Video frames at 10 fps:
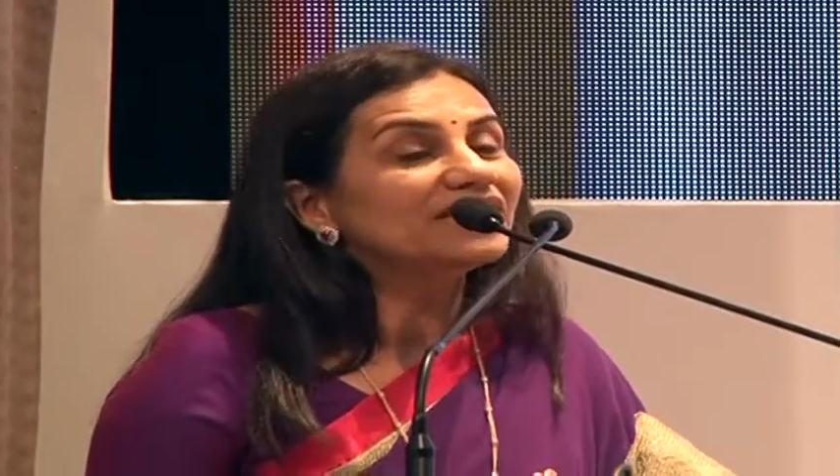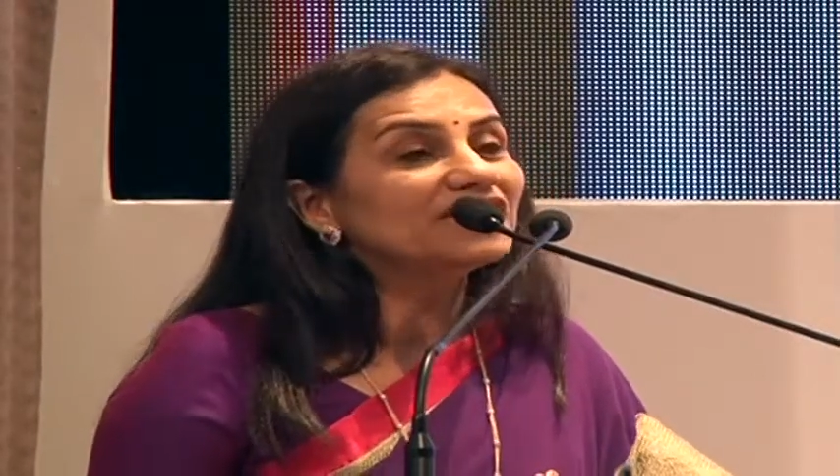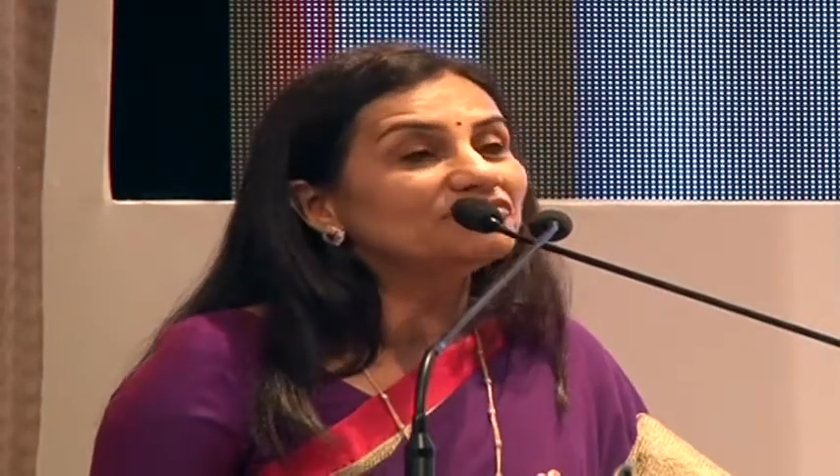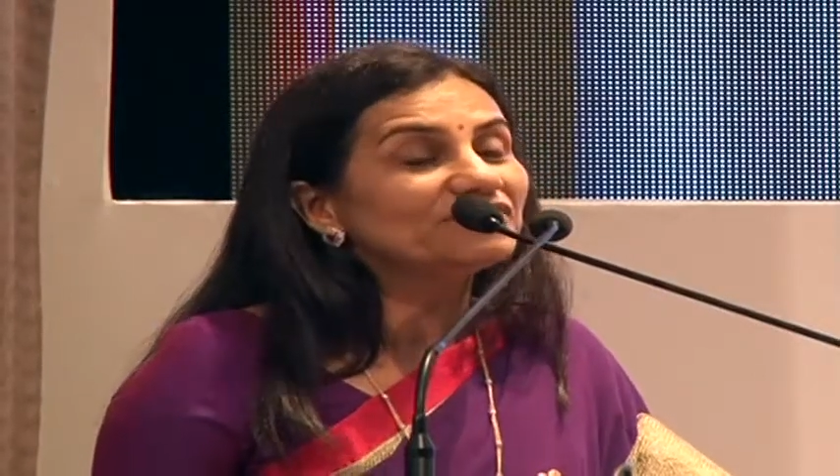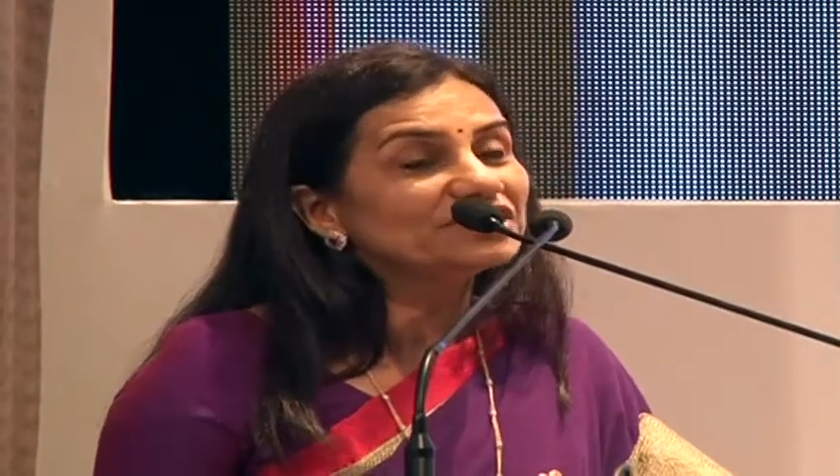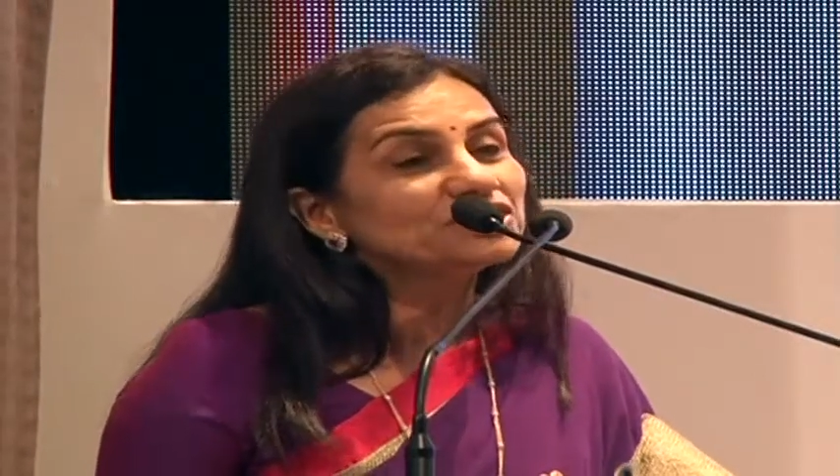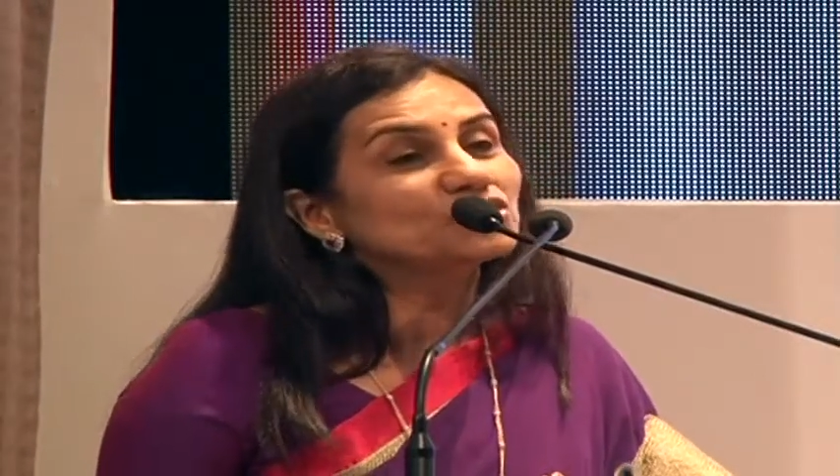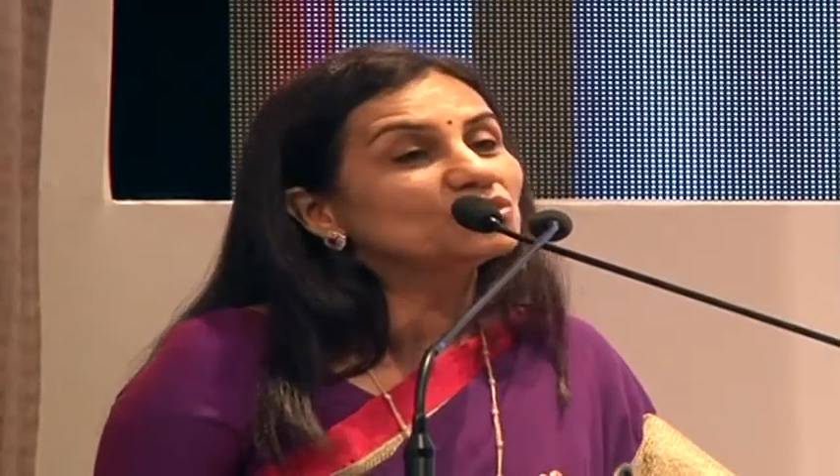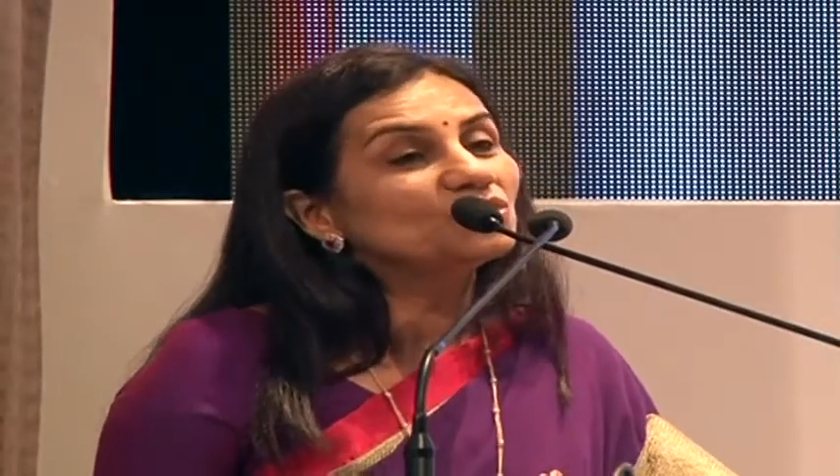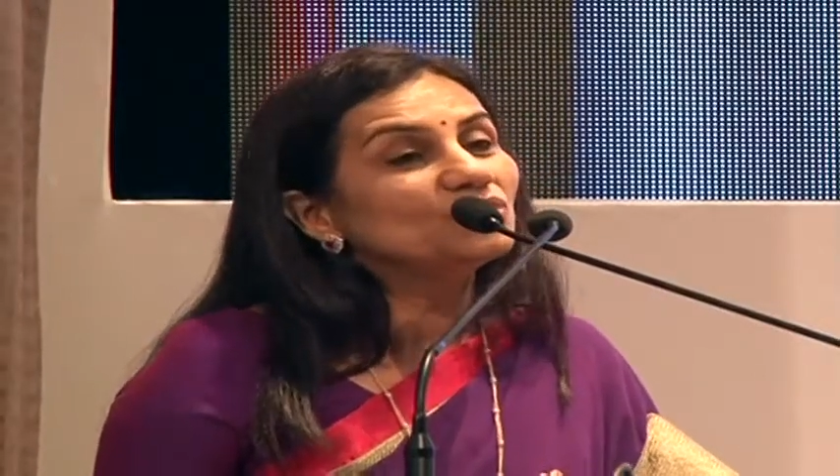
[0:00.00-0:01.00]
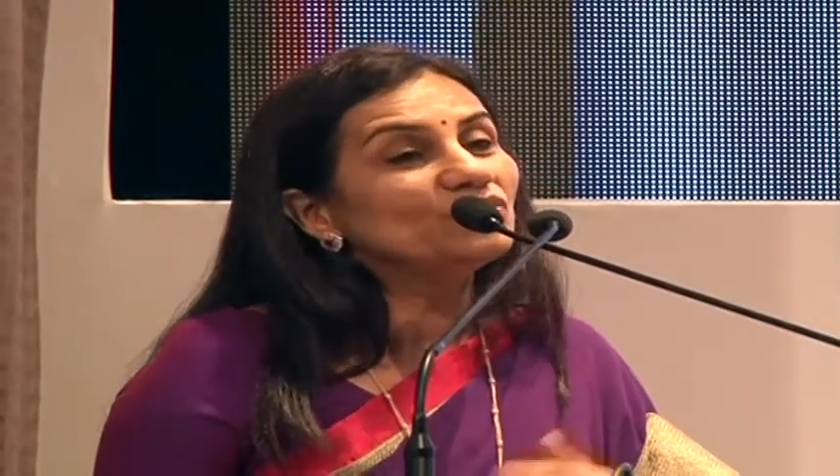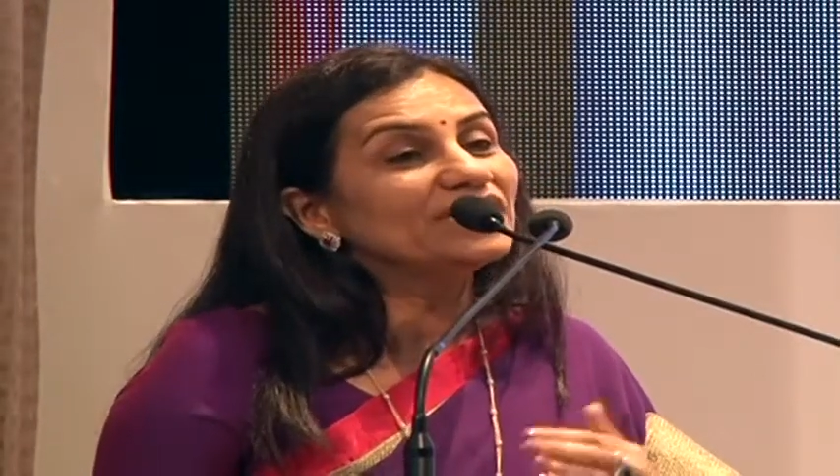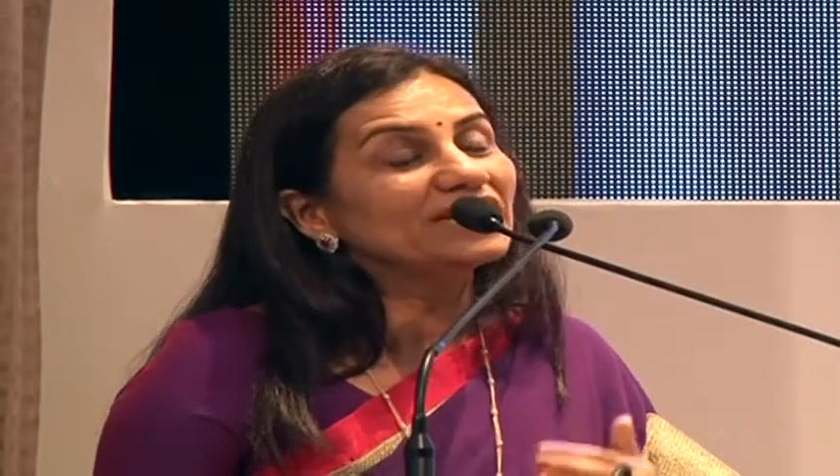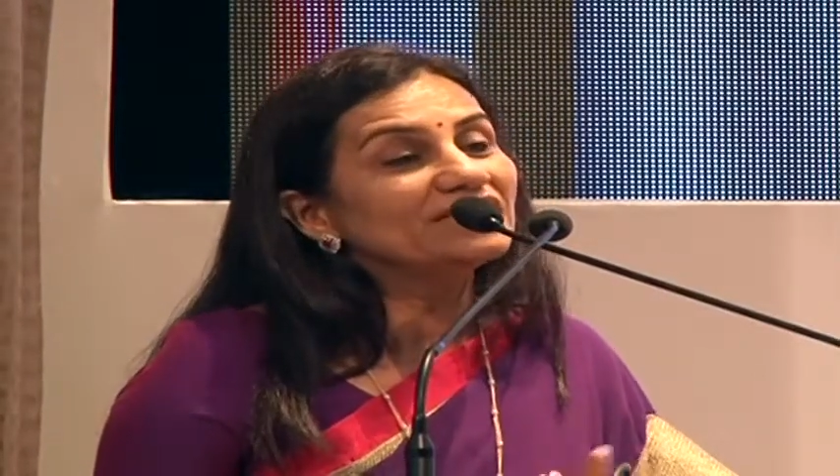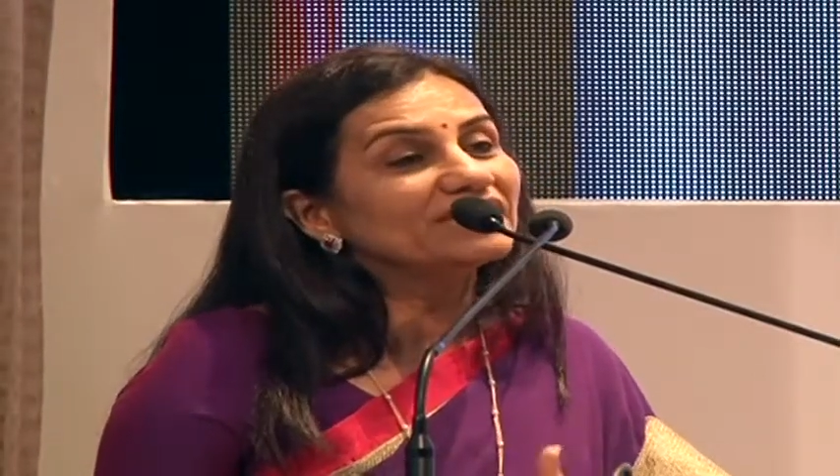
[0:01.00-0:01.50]
in which we
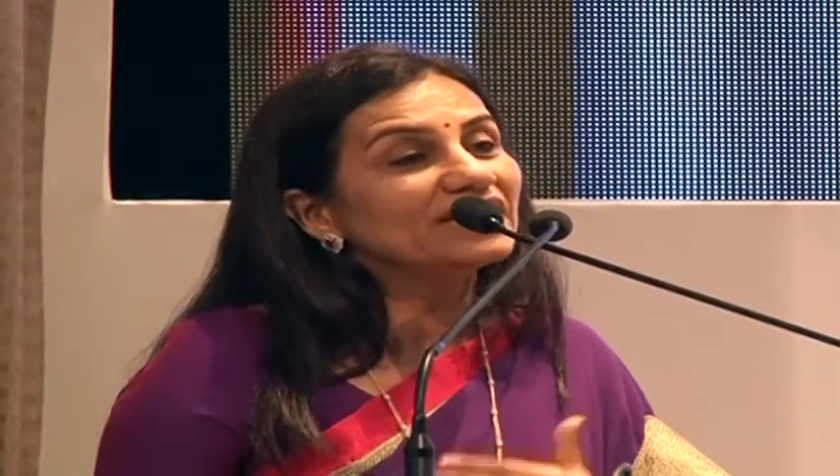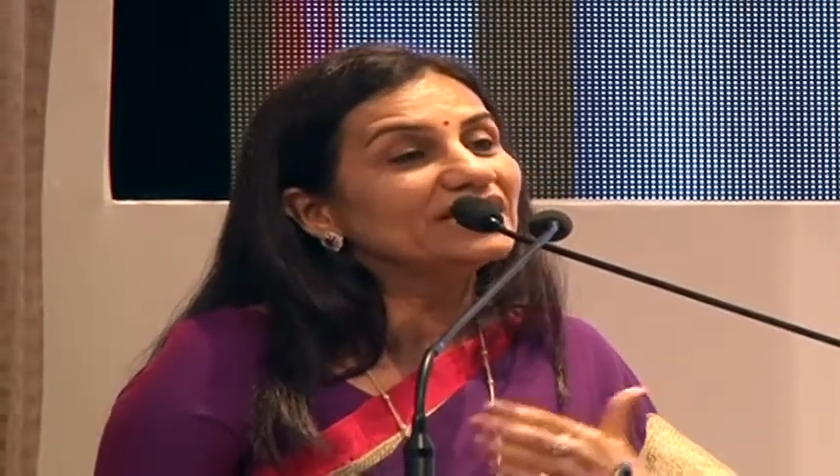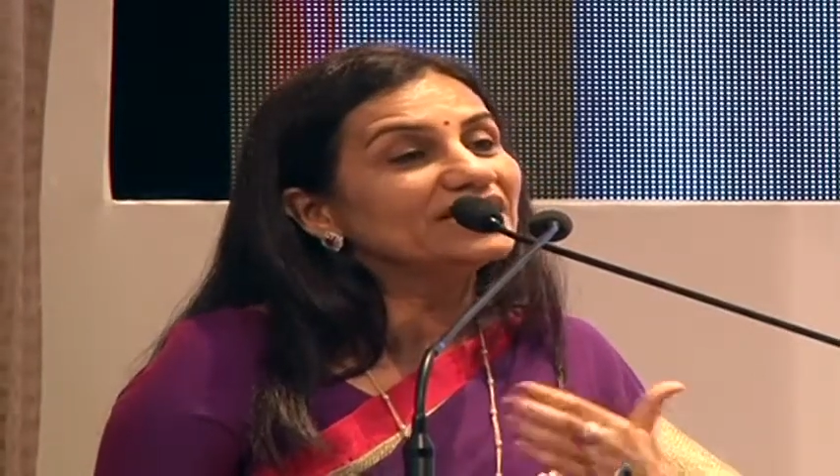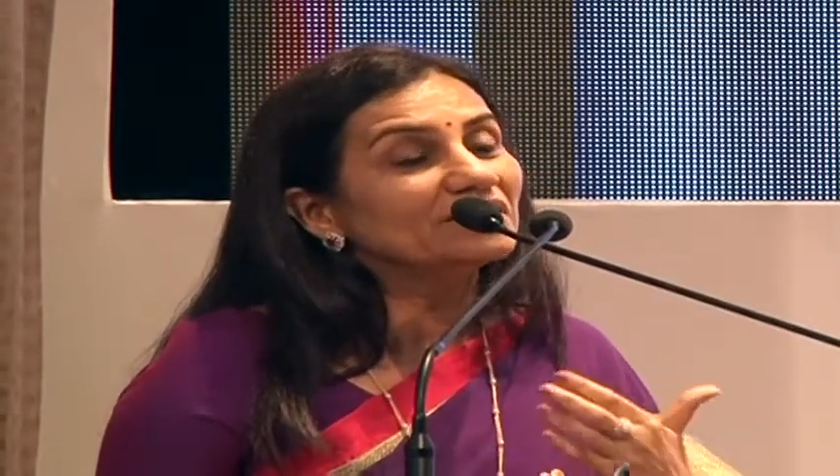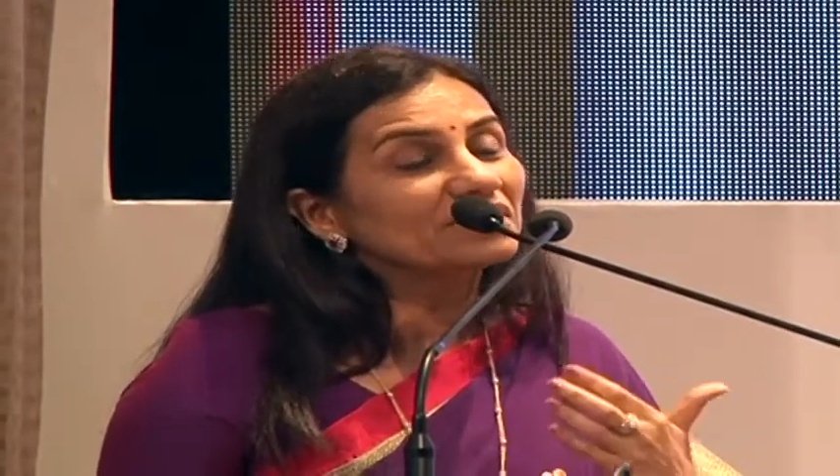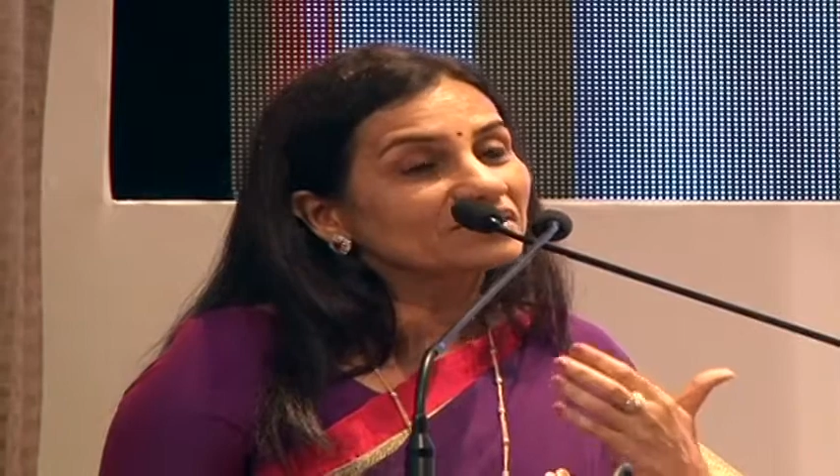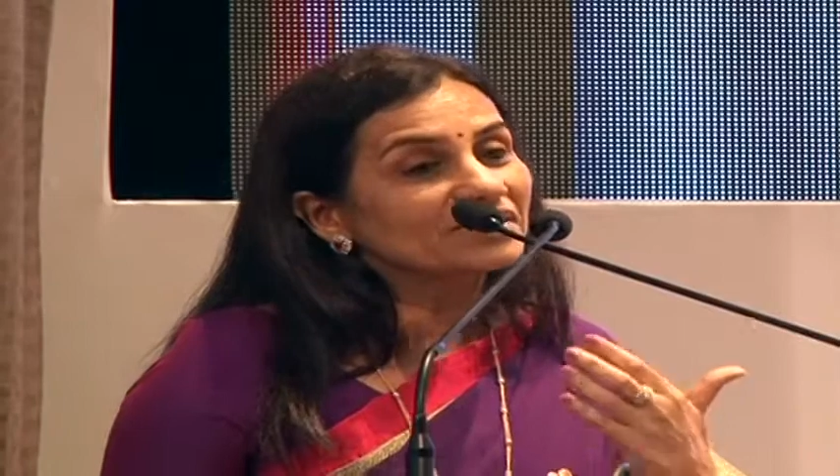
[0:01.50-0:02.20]
can really